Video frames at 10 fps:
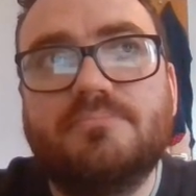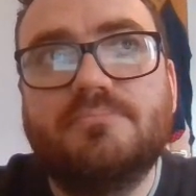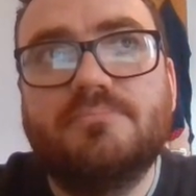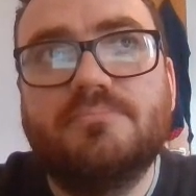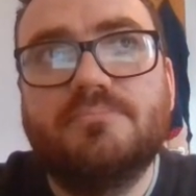
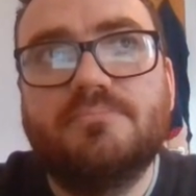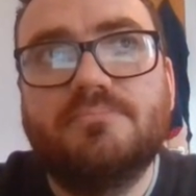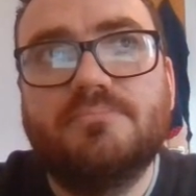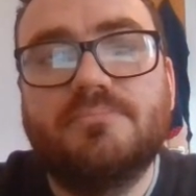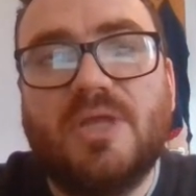
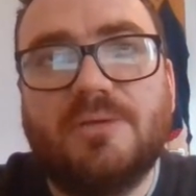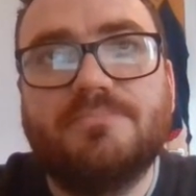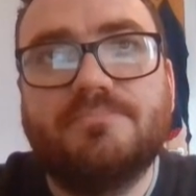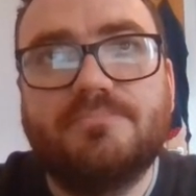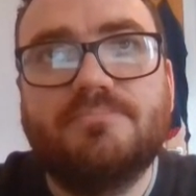
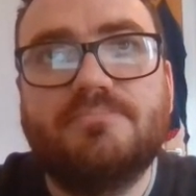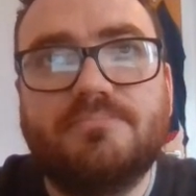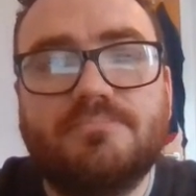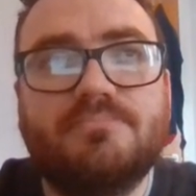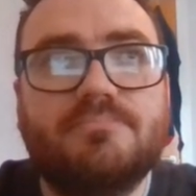
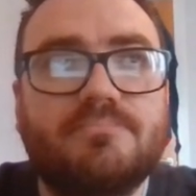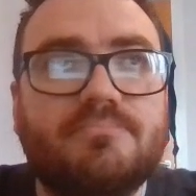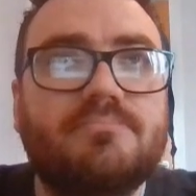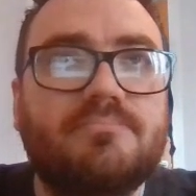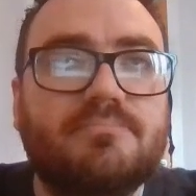
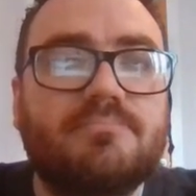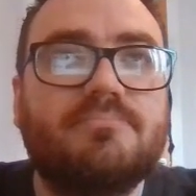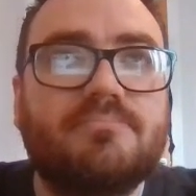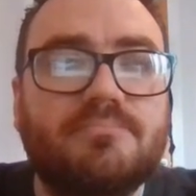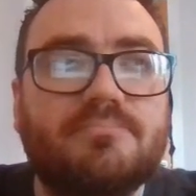
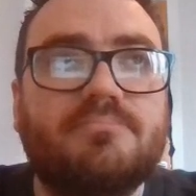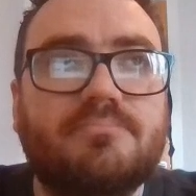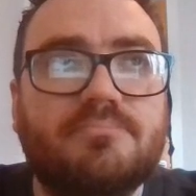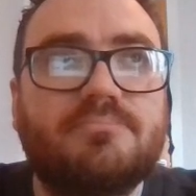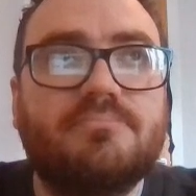
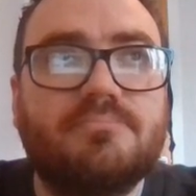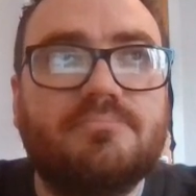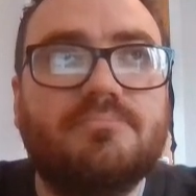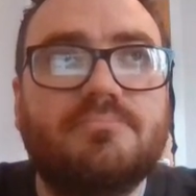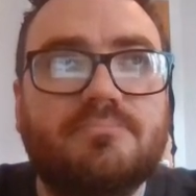
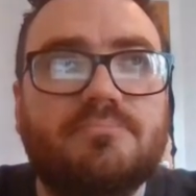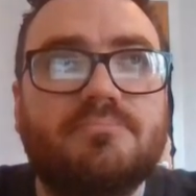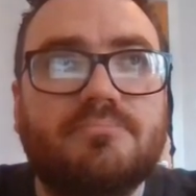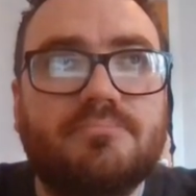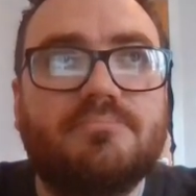
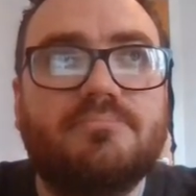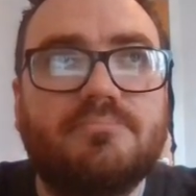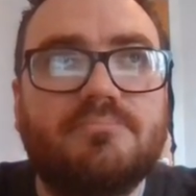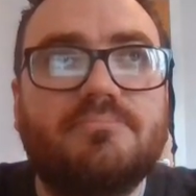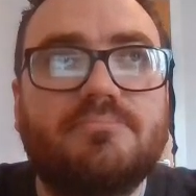
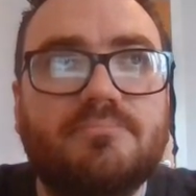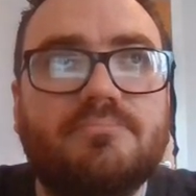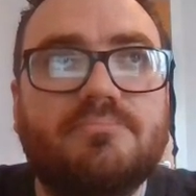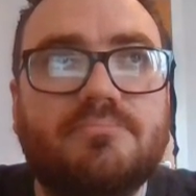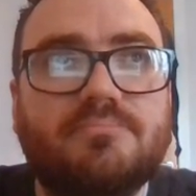
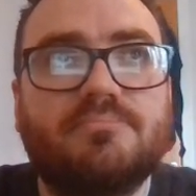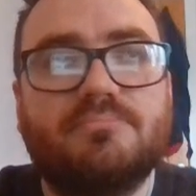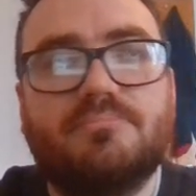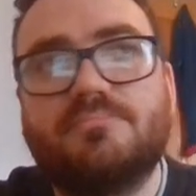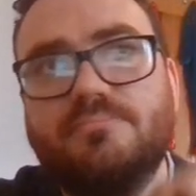
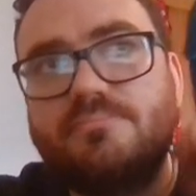The person shown says nothing.